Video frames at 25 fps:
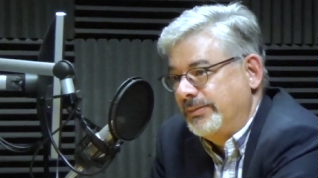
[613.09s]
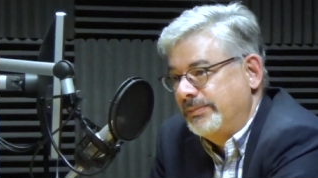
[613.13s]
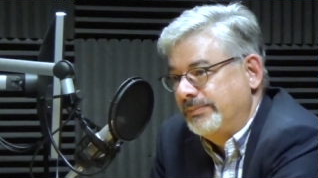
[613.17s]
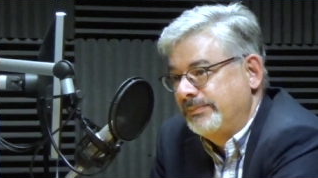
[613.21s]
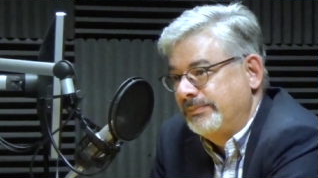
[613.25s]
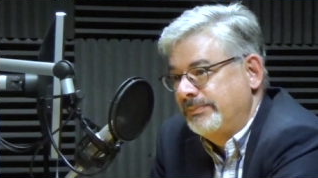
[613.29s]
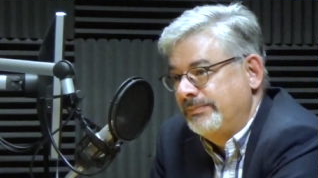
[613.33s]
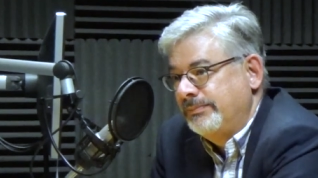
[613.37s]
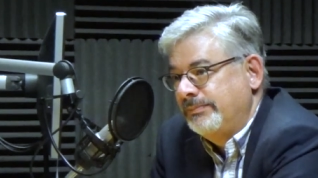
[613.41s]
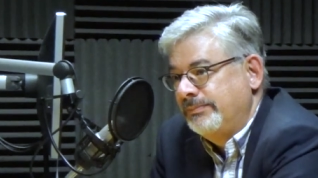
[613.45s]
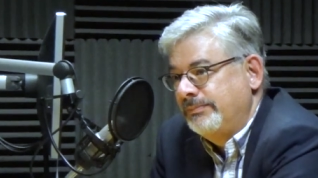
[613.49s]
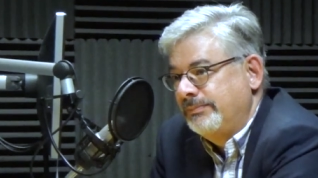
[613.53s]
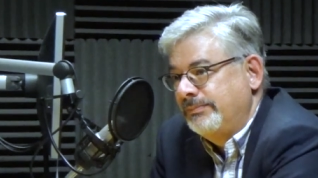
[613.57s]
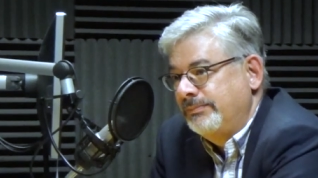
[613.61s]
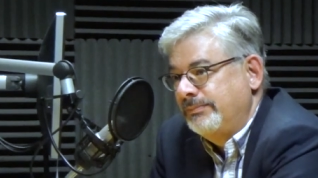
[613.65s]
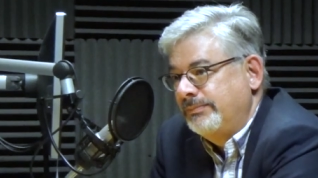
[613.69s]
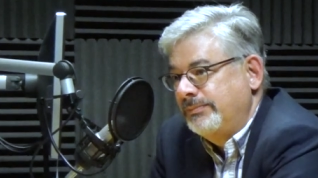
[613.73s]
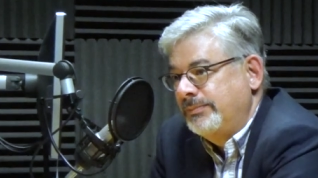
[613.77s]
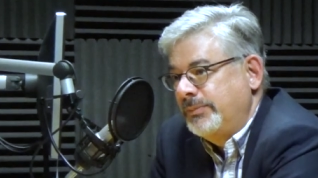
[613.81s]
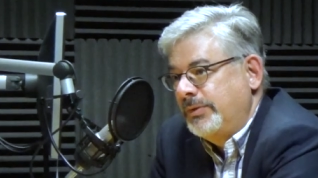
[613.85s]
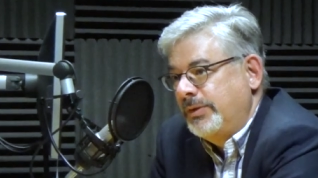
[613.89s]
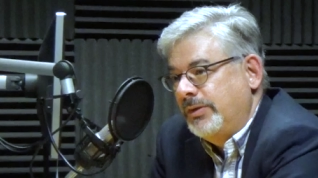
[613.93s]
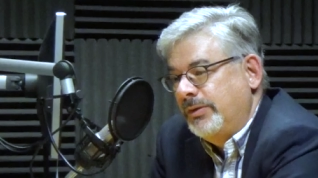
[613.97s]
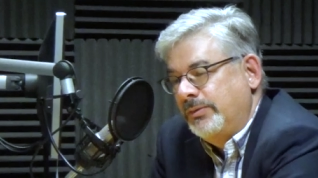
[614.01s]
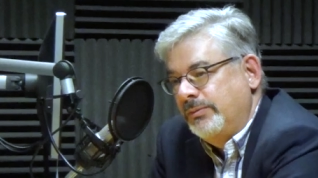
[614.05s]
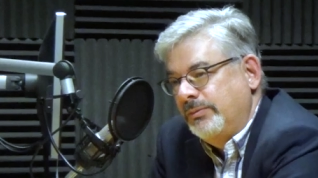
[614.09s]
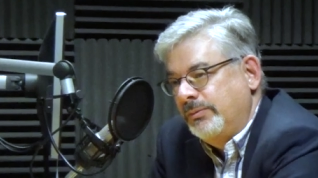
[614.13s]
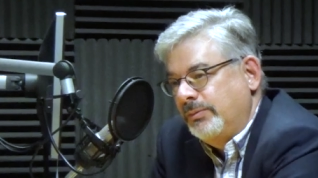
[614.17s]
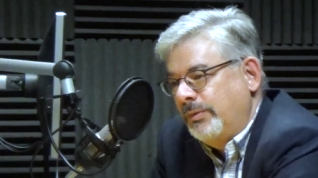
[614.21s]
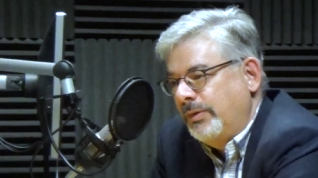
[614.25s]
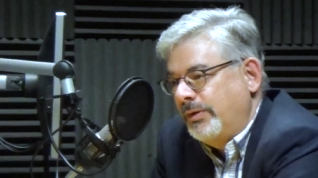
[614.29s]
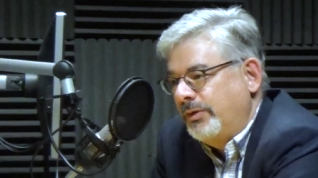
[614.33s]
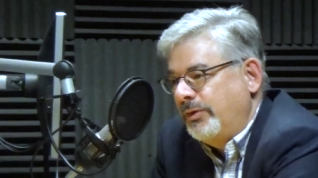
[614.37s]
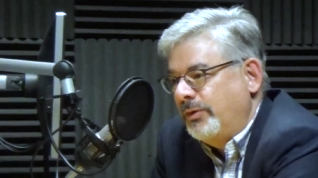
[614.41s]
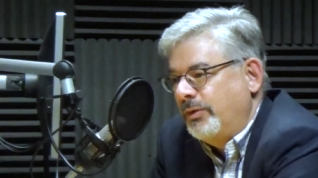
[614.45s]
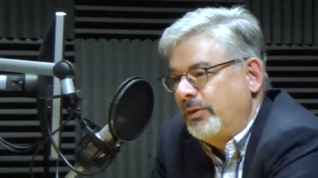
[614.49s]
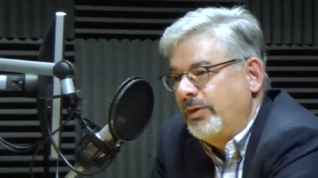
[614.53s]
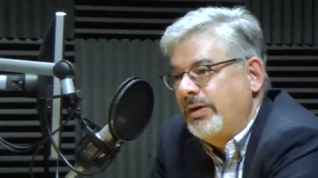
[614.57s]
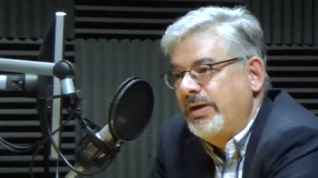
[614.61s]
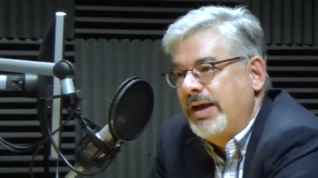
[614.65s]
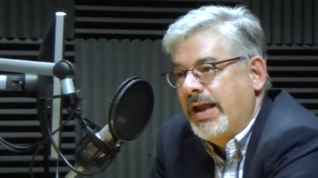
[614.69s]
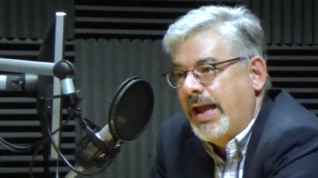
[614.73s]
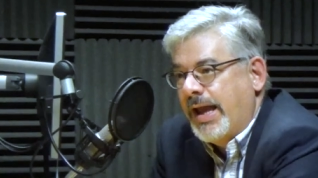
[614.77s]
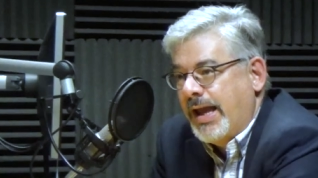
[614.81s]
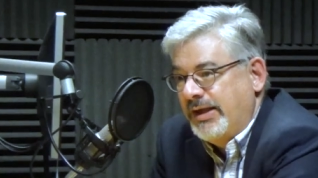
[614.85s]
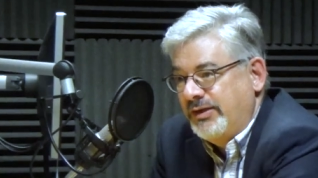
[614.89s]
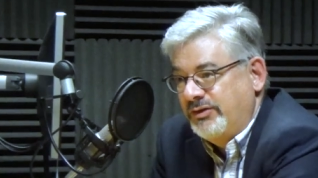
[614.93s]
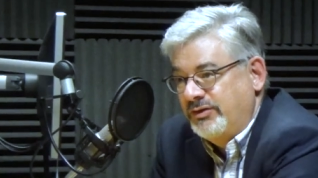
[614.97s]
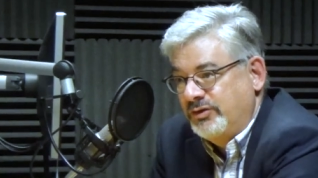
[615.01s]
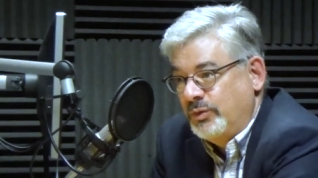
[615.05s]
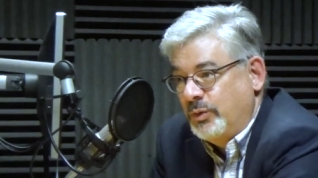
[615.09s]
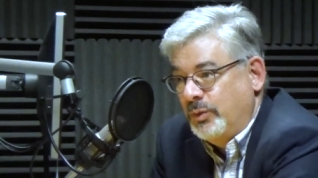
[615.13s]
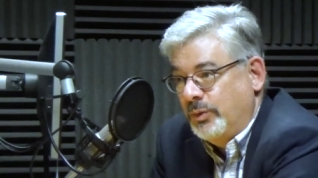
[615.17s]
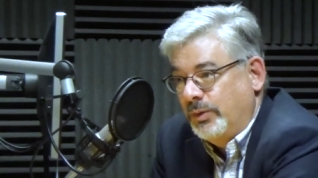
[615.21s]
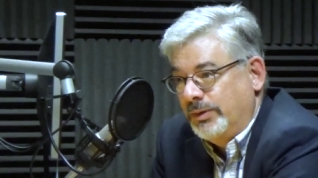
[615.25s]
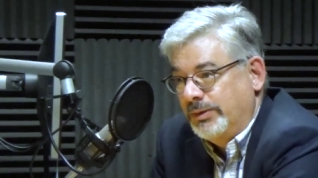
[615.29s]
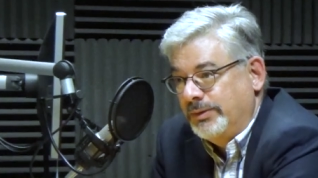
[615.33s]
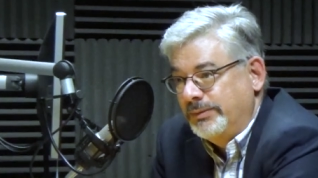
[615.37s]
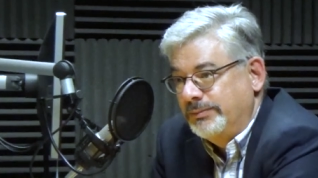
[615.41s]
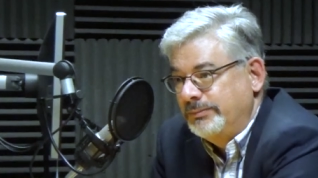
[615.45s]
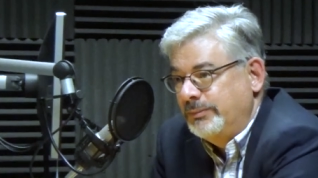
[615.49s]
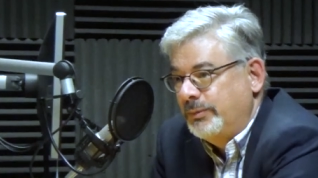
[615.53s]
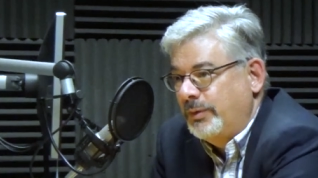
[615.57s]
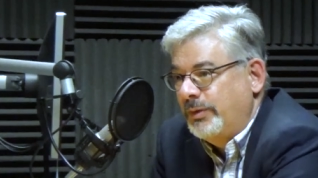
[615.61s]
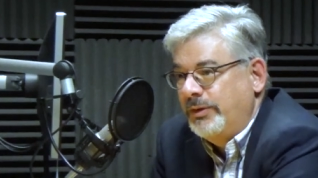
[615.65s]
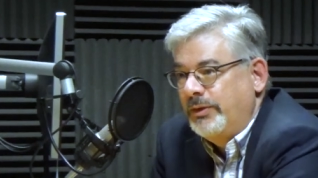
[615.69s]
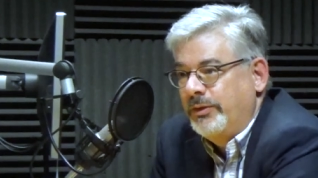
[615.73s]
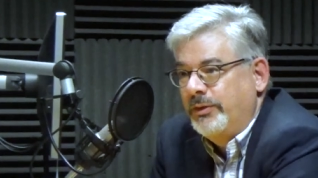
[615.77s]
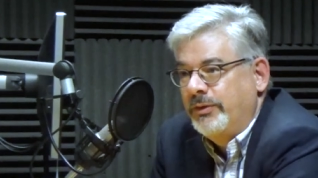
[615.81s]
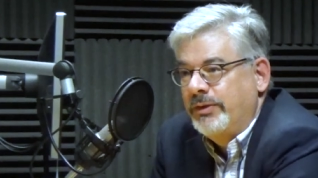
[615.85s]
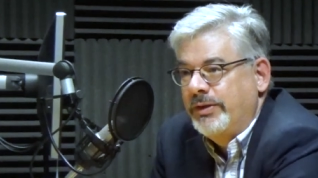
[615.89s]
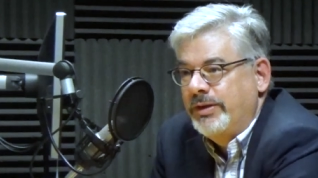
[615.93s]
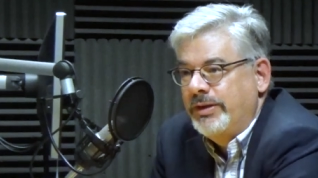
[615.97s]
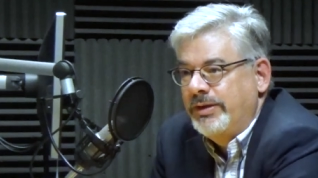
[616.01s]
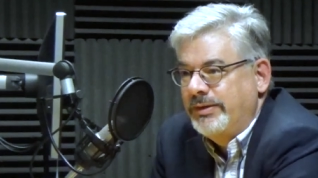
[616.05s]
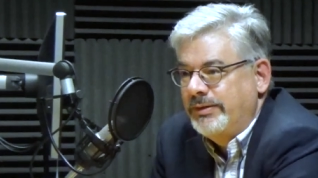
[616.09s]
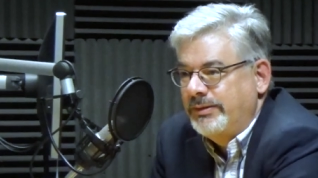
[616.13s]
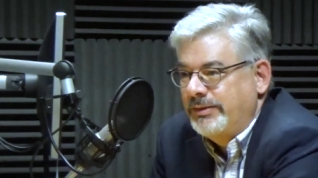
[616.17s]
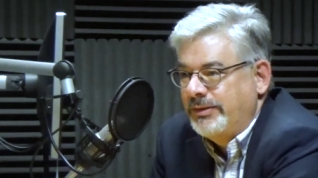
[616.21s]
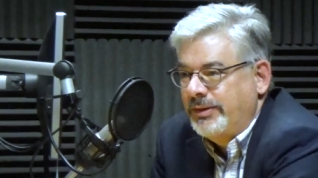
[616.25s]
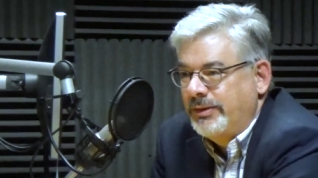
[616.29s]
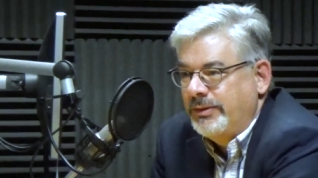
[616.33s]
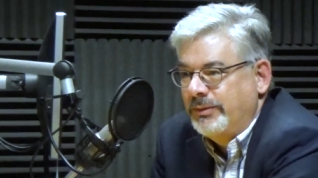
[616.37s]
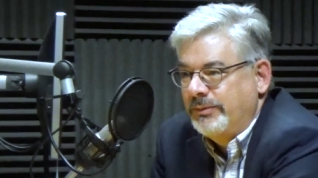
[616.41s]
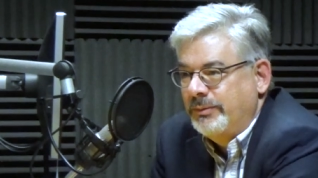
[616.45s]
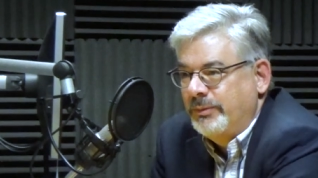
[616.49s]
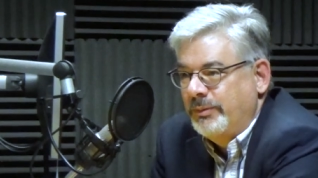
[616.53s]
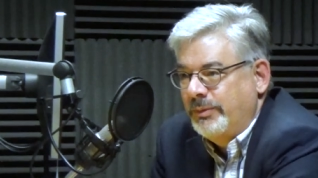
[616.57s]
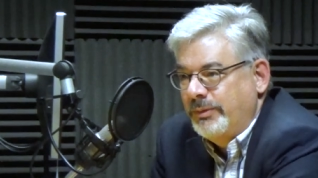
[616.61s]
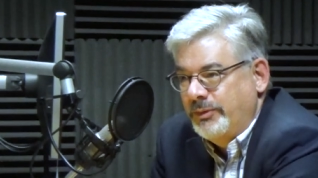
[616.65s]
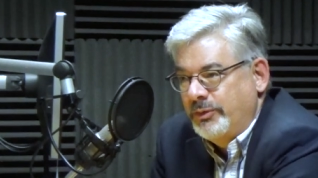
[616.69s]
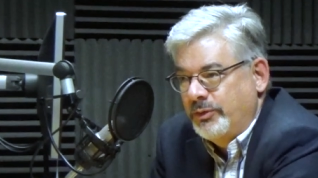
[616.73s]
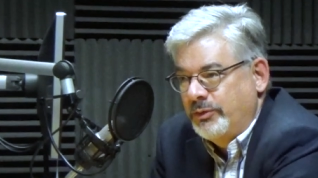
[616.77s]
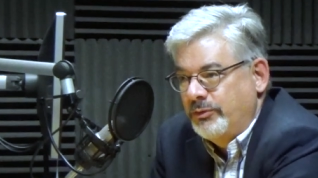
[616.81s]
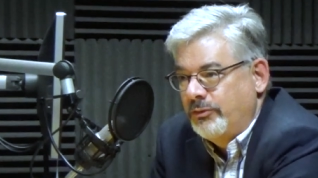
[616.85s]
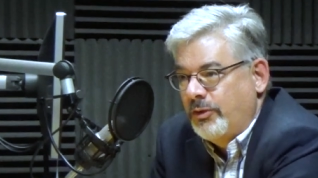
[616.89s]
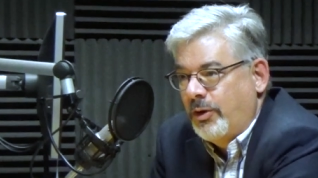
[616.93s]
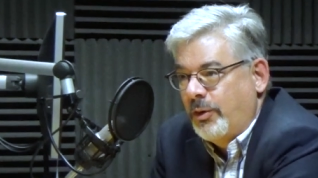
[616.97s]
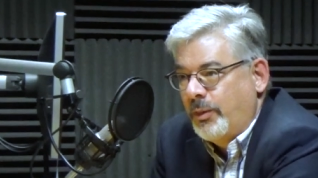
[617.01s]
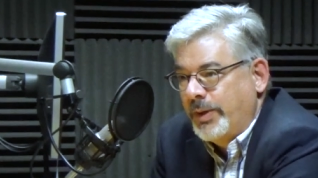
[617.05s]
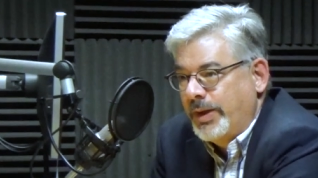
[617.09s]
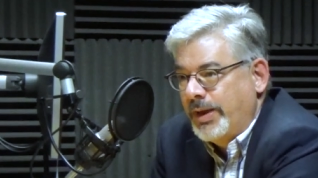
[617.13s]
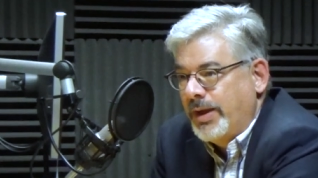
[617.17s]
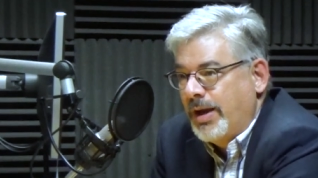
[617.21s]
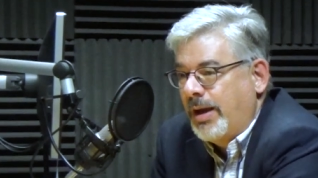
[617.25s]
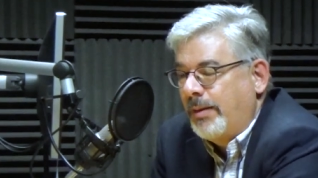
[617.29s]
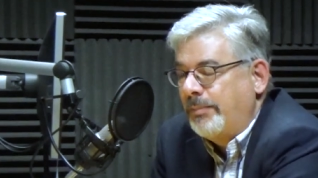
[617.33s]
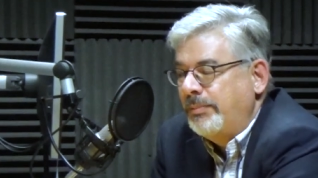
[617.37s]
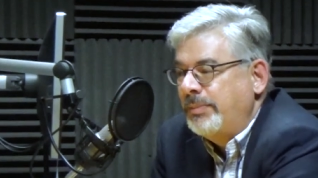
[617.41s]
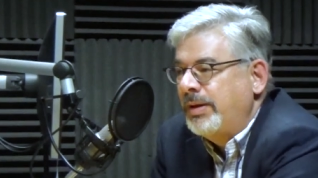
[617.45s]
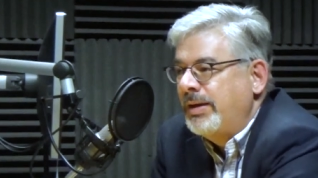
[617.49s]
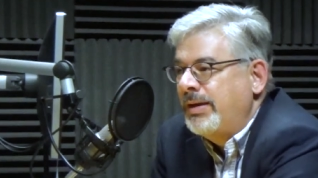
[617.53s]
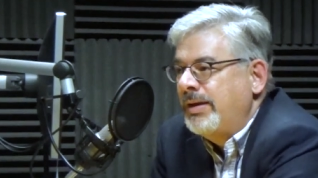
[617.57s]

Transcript: You know, when you're in high school, when you're in, you know, when you're growing up.